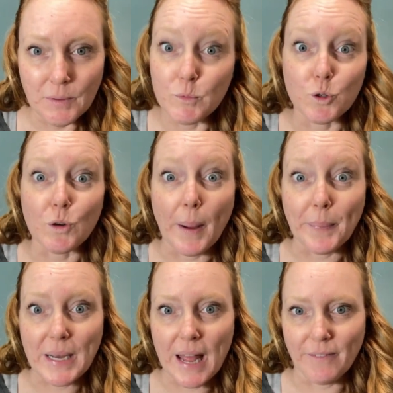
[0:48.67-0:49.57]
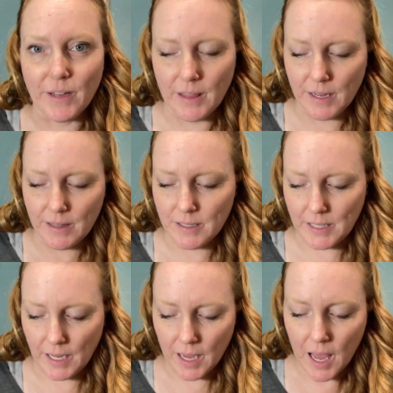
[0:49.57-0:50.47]
dropping everything in the
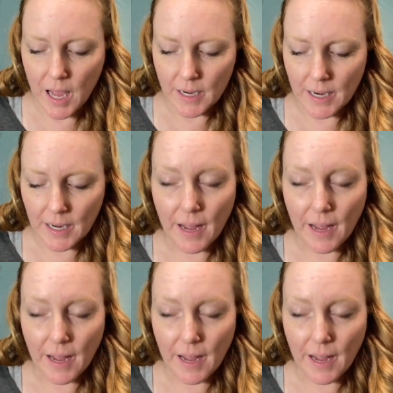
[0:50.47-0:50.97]
sink. Not